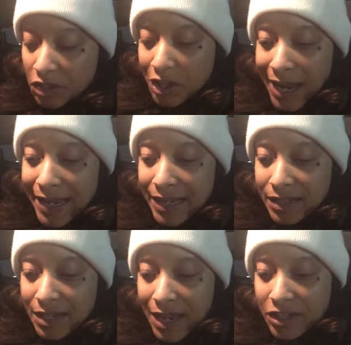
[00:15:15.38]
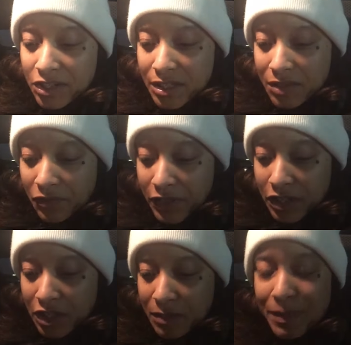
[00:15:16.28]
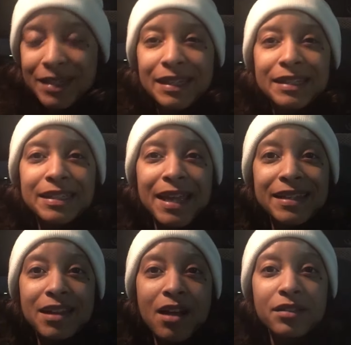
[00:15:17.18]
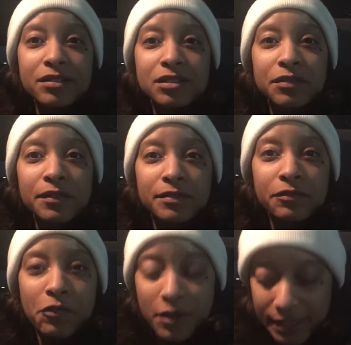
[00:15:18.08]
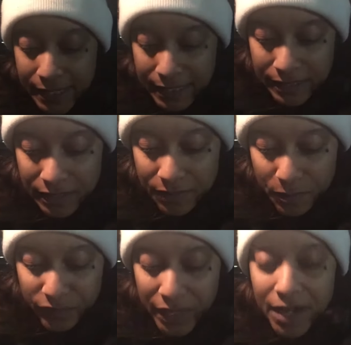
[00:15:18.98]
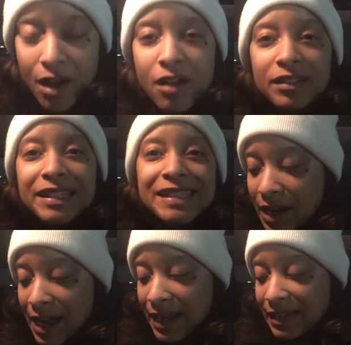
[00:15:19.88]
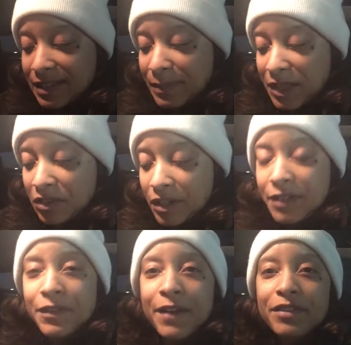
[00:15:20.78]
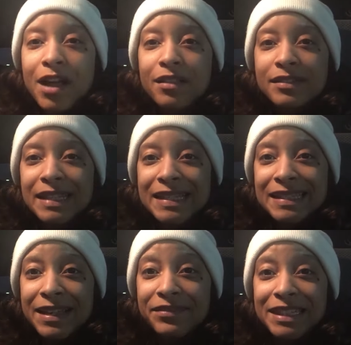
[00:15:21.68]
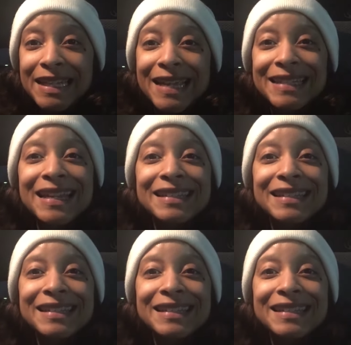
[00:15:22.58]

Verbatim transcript: Giant I just finished spending $10.04, and at Aldi's I spent $35.78.